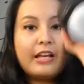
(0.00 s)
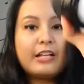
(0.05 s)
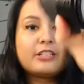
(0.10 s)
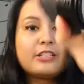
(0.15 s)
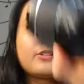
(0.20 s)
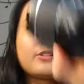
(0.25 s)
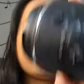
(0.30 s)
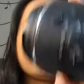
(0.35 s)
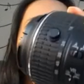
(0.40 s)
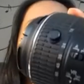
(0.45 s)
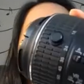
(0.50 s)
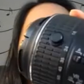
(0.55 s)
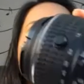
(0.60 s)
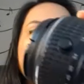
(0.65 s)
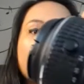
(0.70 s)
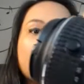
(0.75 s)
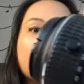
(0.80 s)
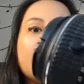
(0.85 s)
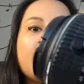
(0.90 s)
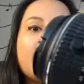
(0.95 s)
So this is
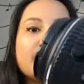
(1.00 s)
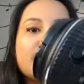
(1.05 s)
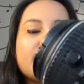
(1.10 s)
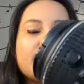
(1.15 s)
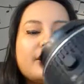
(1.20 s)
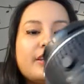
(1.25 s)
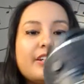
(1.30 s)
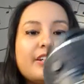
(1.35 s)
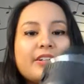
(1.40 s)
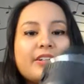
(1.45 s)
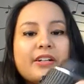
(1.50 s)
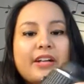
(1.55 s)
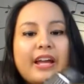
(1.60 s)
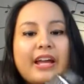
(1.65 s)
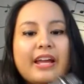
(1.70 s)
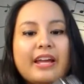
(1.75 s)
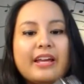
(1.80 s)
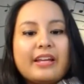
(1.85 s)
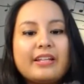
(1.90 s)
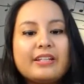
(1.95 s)
the lens here
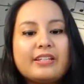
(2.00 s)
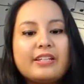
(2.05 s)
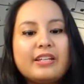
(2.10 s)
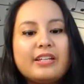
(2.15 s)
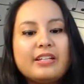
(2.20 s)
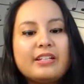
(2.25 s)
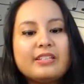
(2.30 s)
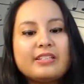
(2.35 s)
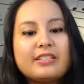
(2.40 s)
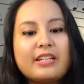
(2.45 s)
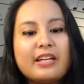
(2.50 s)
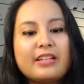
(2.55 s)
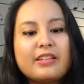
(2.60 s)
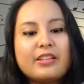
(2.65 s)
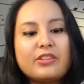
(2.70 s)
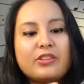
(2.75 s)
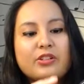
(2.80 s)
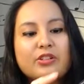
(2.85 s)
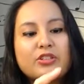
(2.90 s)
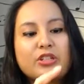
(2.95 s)
and he said
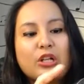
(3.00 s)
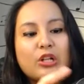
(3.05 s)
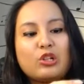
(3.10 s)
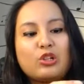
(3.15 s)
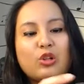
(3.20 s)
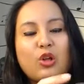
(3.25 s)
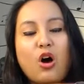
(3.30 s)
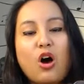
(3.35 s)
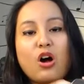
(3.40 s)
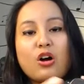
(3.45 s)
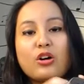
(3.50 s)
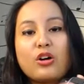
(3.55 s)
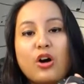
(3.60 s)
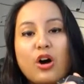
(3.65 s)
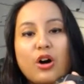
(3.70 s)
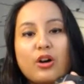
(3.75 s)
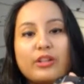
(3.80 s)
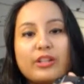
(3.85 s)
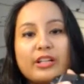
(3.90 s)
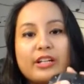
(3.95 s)
that there's a lock
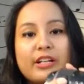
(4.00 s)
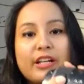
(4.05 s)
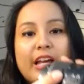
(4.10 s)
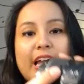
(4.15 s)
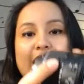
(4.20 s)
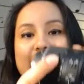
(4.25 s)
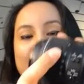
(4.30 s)
on it.